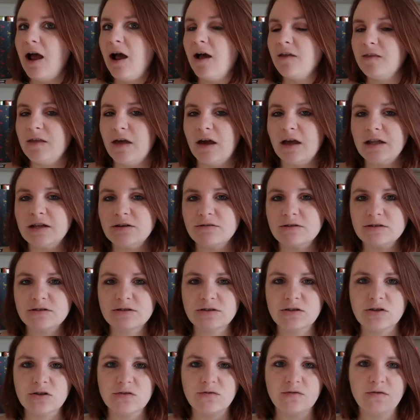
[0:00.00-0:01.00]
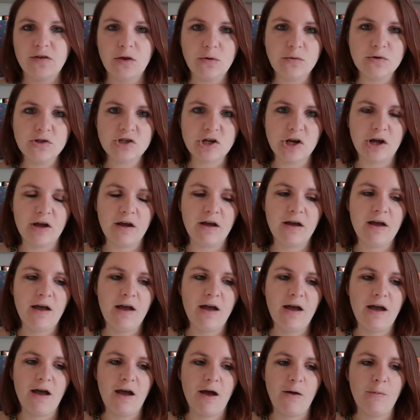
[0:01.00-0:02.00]
And the idea is that the future,
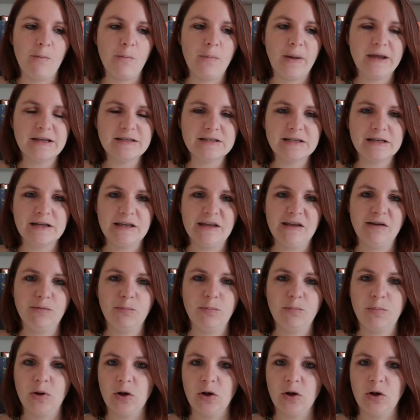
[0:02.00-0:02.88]
basically